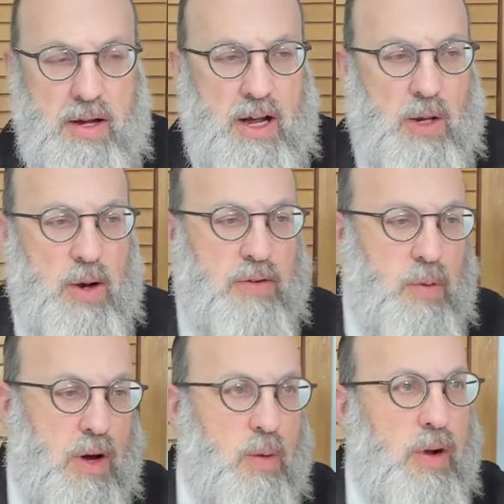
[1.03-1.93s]
Hello,
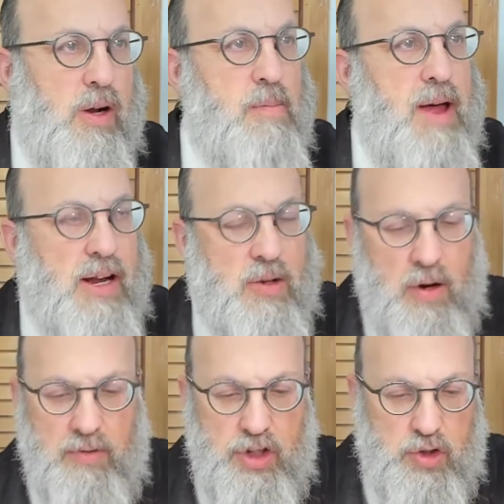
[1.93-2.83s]
everyone. Welcome back to
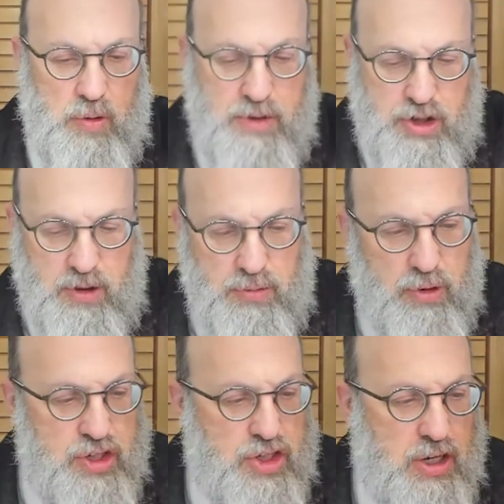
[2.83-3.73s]
our virtual Mishnah
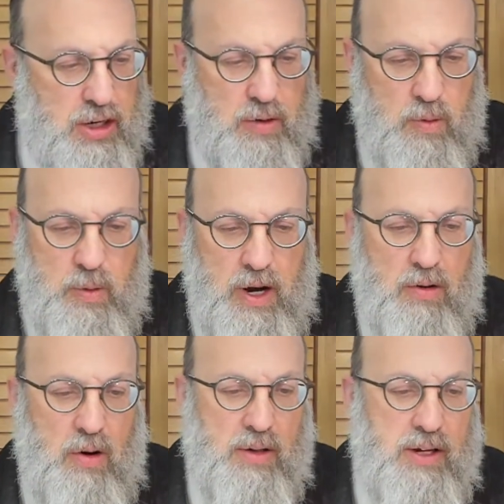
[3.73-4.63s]
Berurah Shir. We are
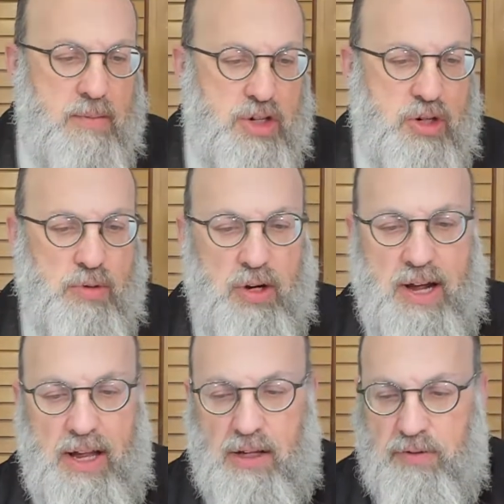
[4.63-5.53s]
holding a Mishnah Berurah
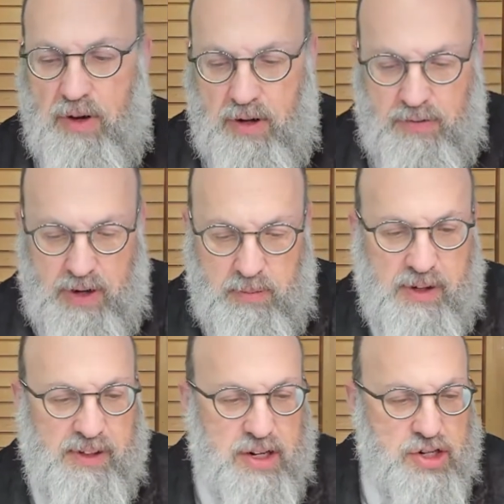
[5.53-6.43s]
Chelfav, and
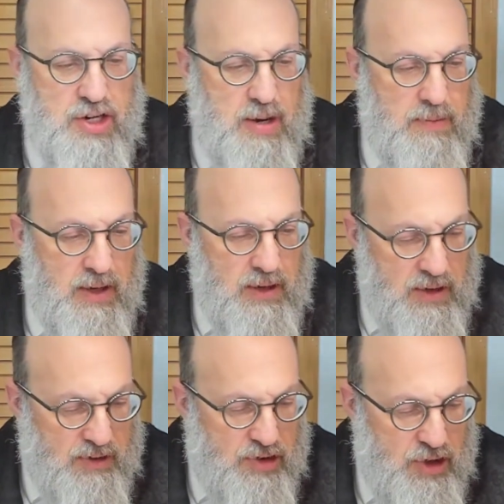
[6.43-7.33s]
Mirz Hashem in
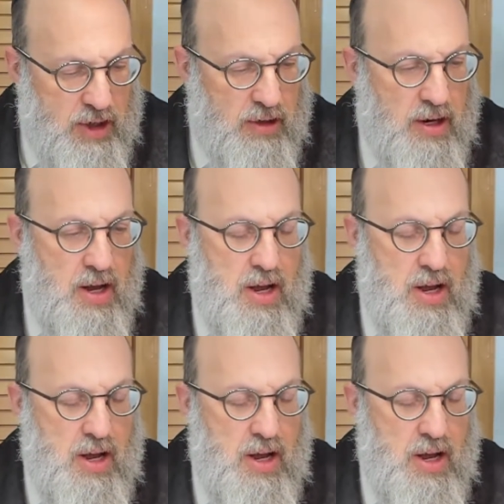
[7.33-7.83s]
this Shir.